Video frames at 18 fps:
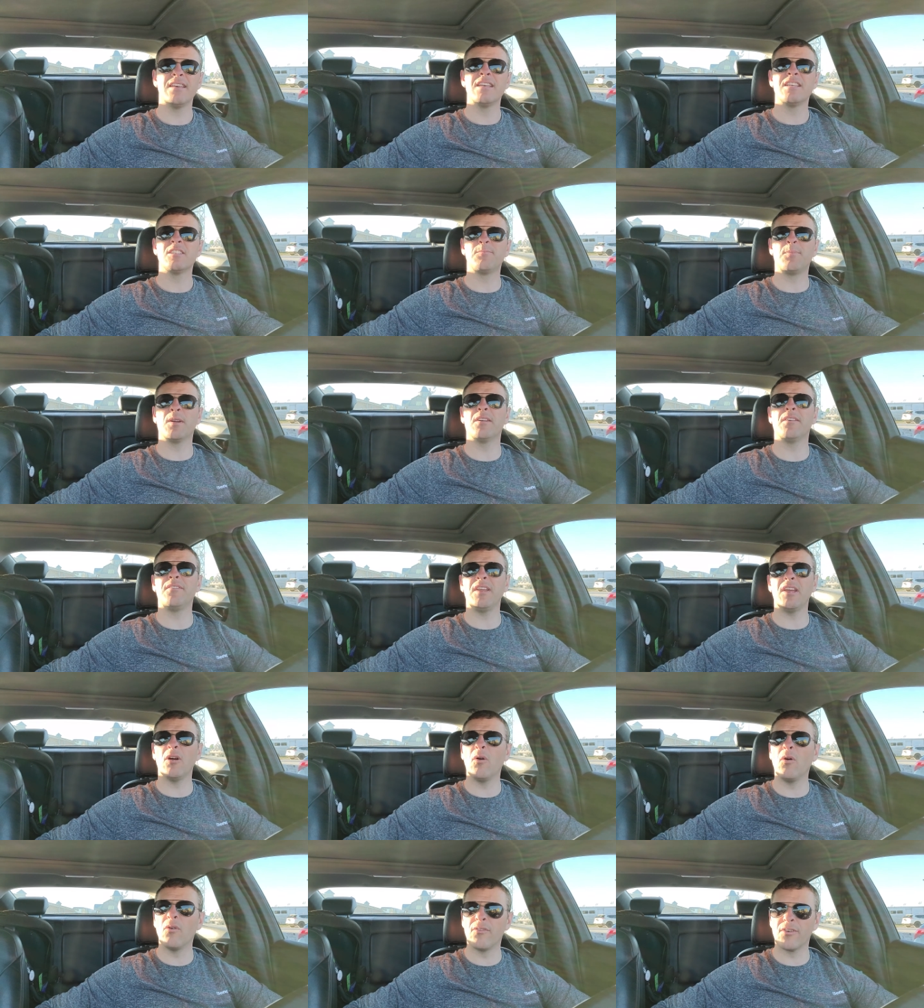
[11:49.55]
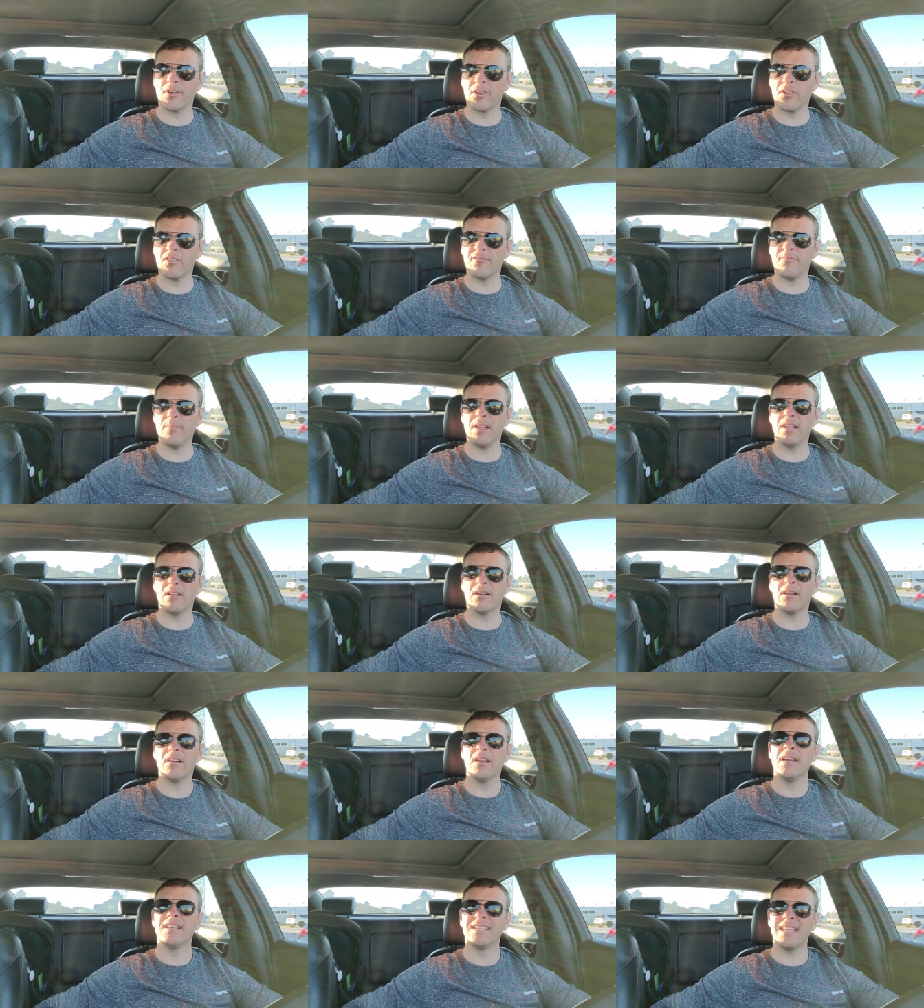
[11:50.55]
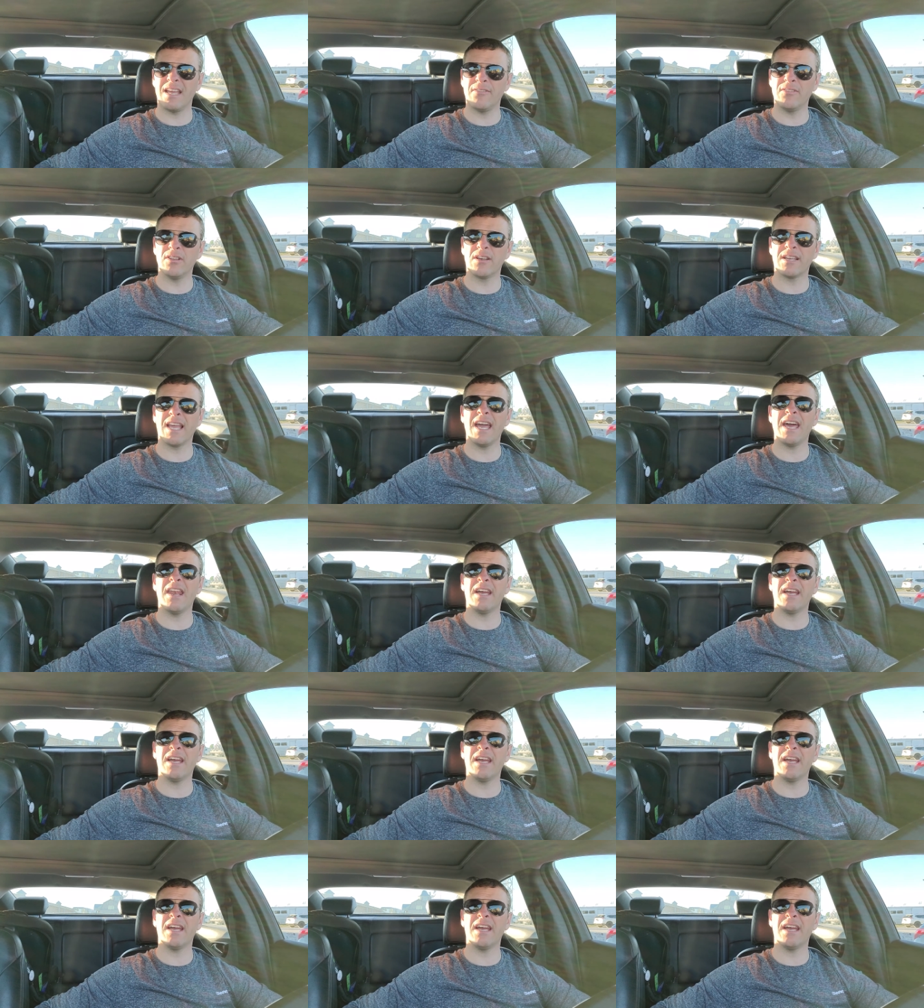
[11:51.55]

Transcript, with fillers: Spirit of Dio over to Erv Miller to have a look at.